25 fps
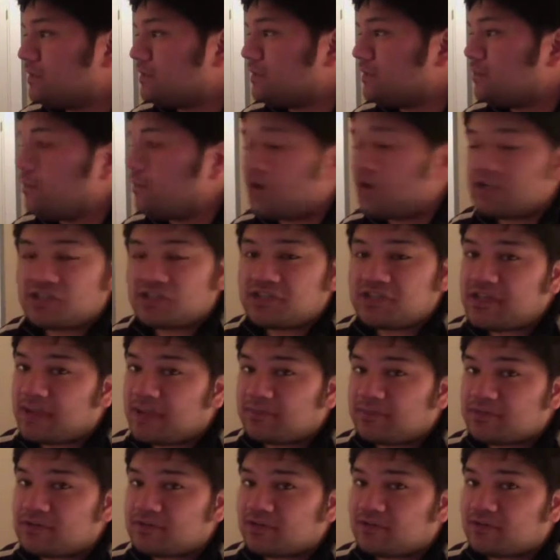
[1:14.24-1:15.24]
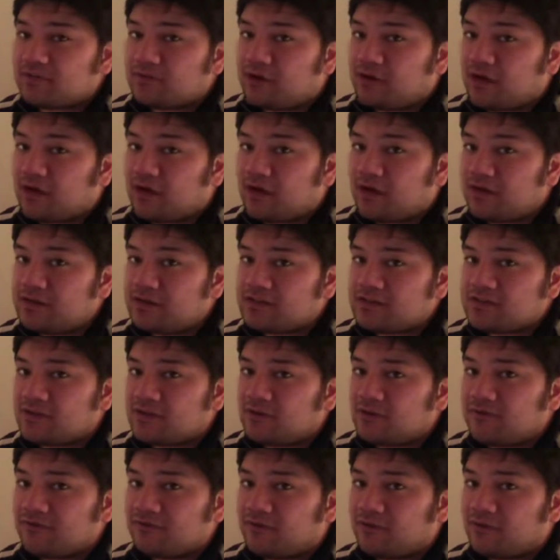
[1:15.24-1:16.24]
watch the episode on its
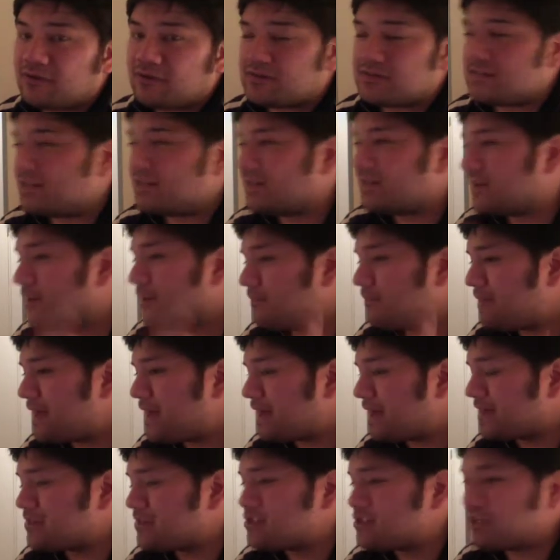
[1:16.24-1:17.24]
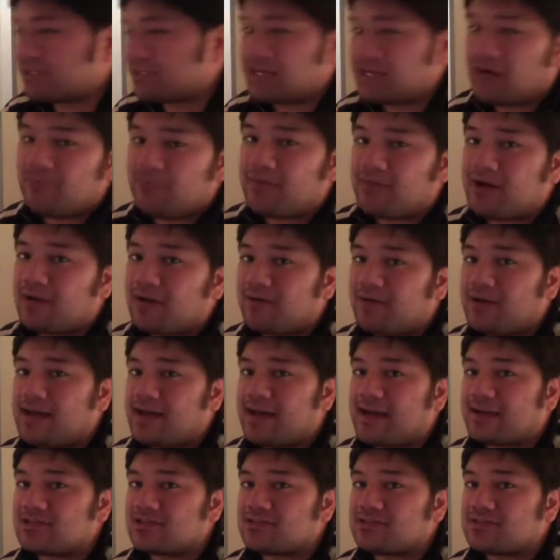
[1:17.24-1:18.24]
own first, then come back and check out my
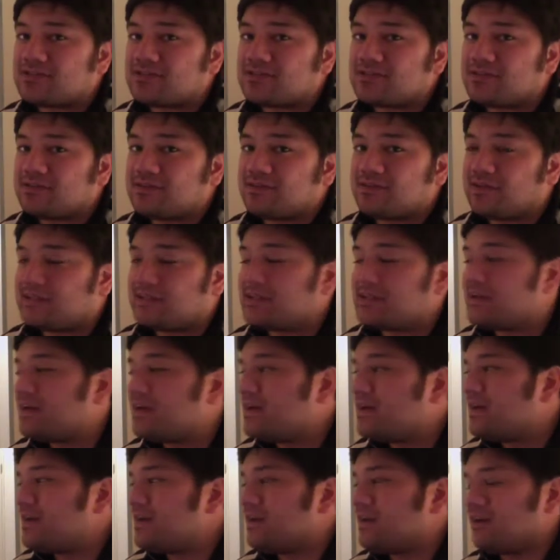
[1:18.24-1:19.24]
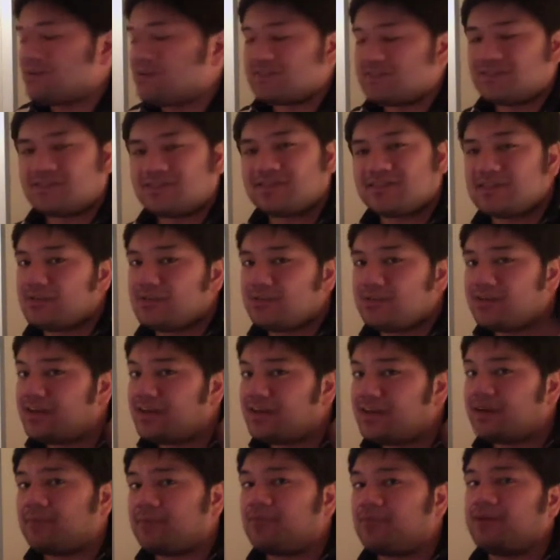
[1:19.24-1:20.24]
reactions to it. And also, this is going to be
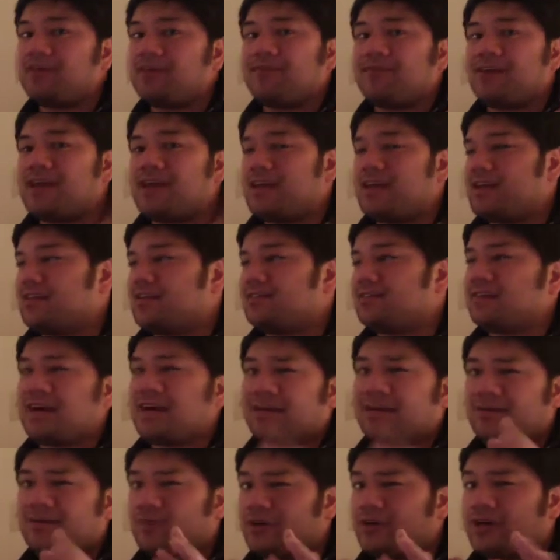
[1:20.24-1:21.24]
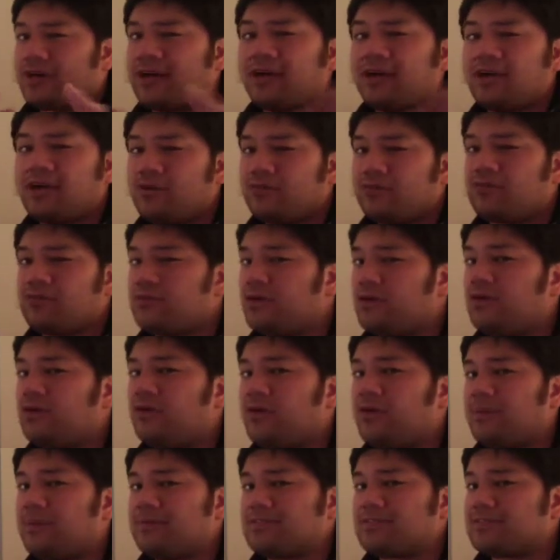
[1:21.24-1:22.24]
like abbreviated. We're not going to go through the
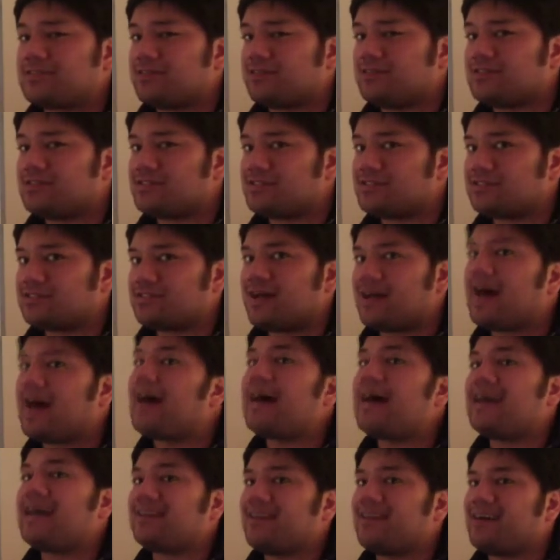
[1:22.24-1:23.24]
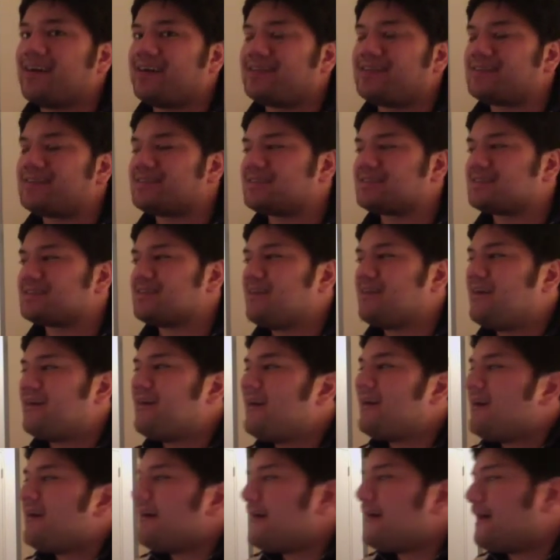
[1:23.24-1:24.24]
whole episode, just the highlights.
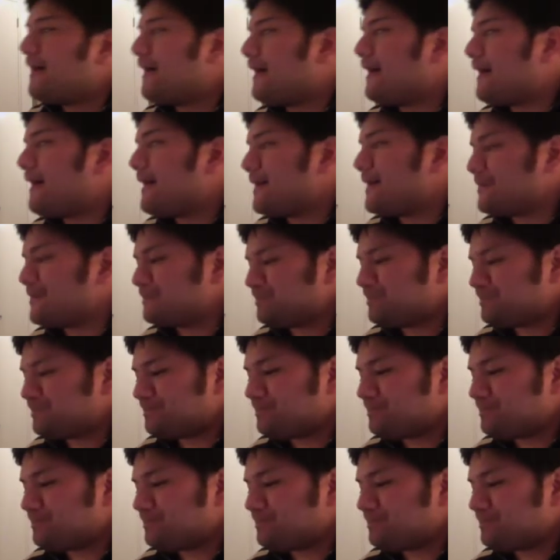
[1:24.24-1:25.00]
And